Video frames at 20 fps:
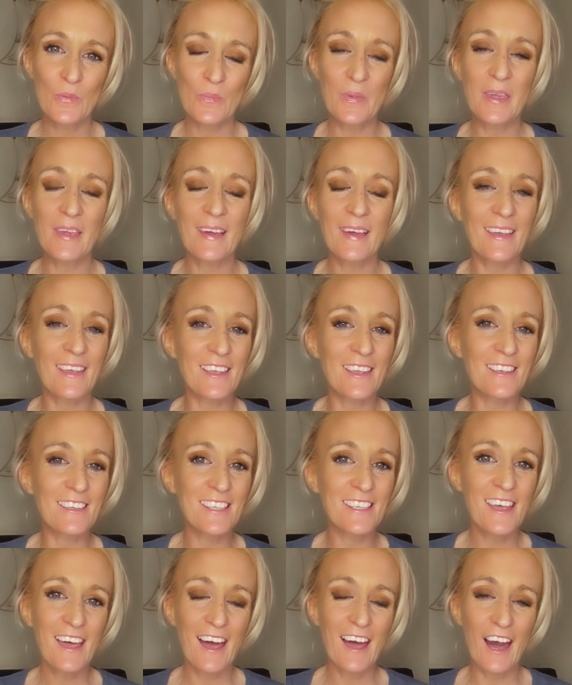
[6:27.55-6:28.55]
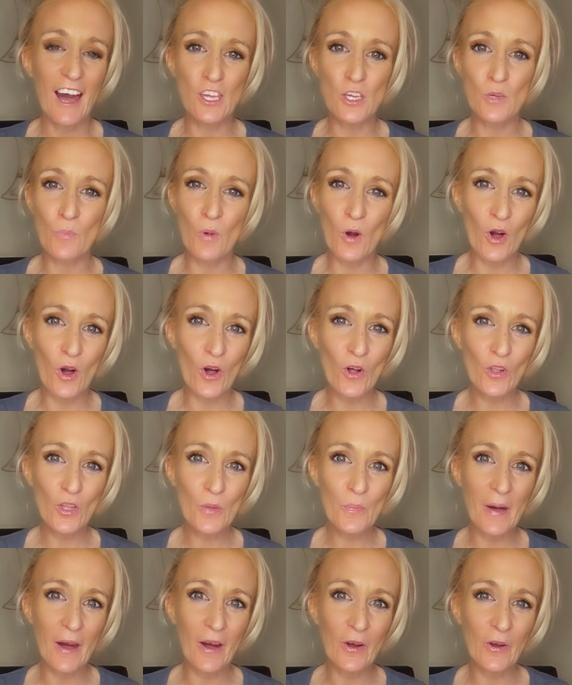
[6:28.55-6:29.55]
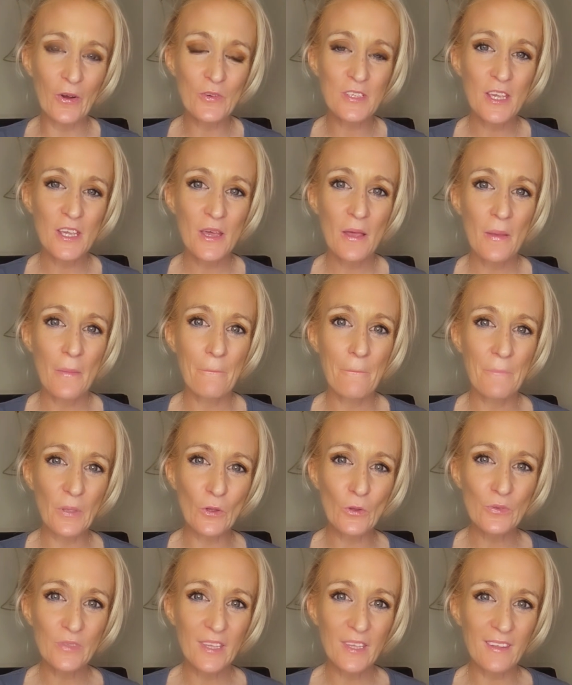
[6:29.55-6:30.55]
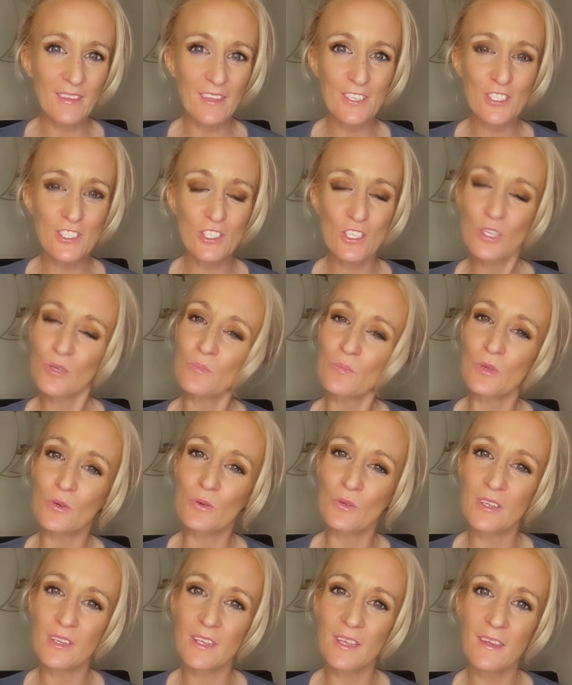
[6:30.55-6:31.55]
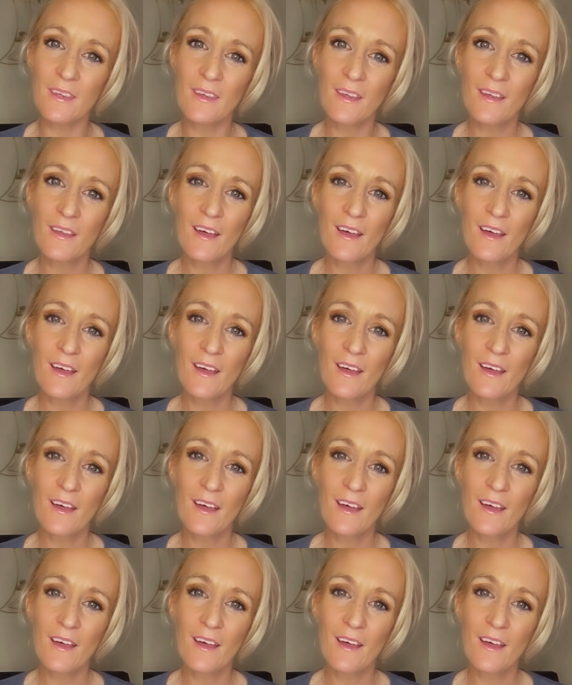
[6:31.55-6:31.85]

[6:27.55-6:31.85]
because I am all about building this community